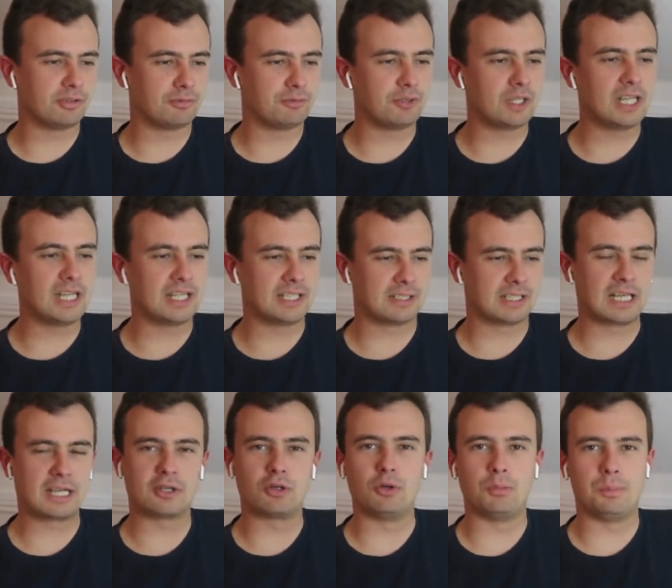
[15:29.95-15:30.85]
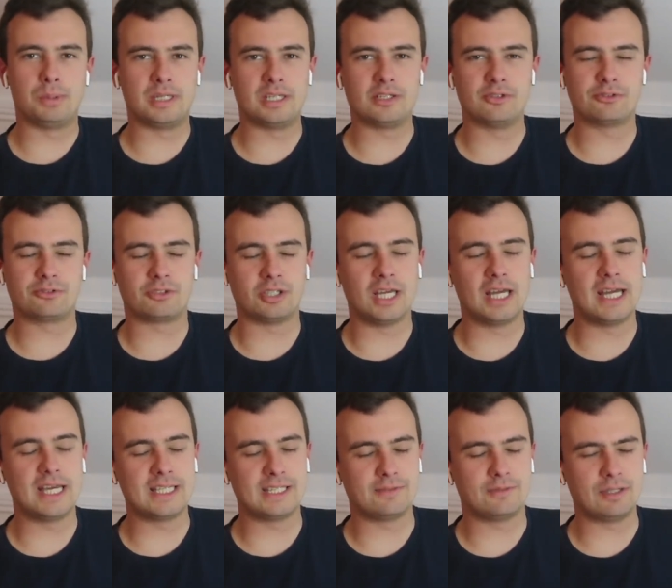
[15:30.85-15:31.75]
You feel it, it could be his
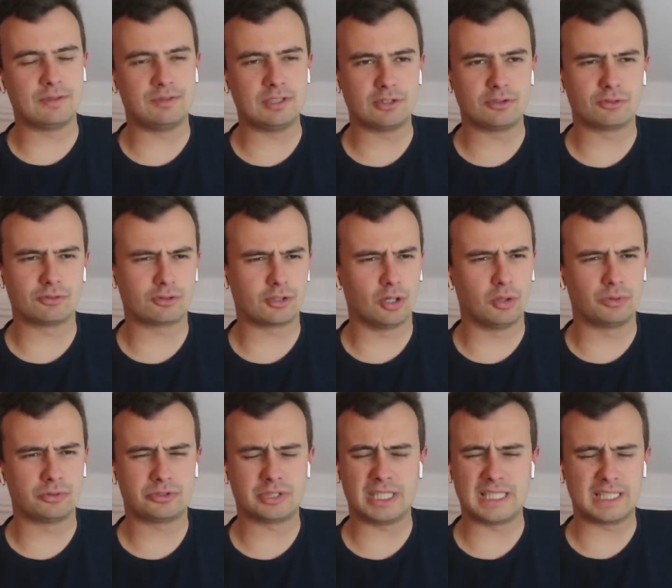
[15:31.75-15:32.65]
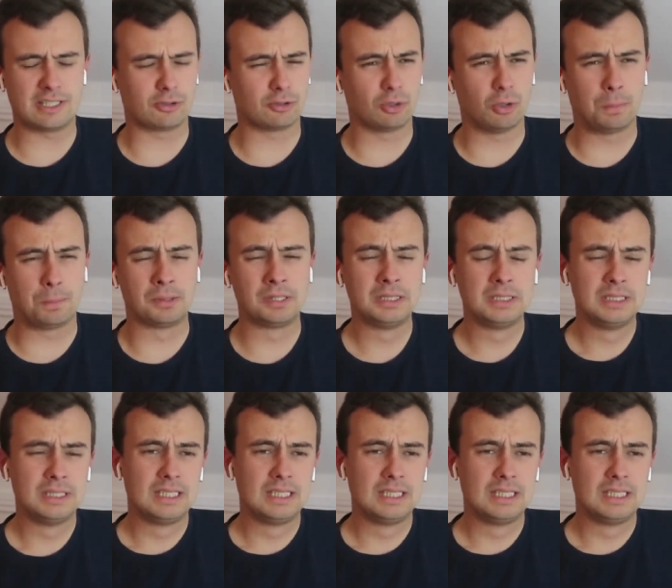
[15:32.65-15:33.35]
day if, if he does go and take it up.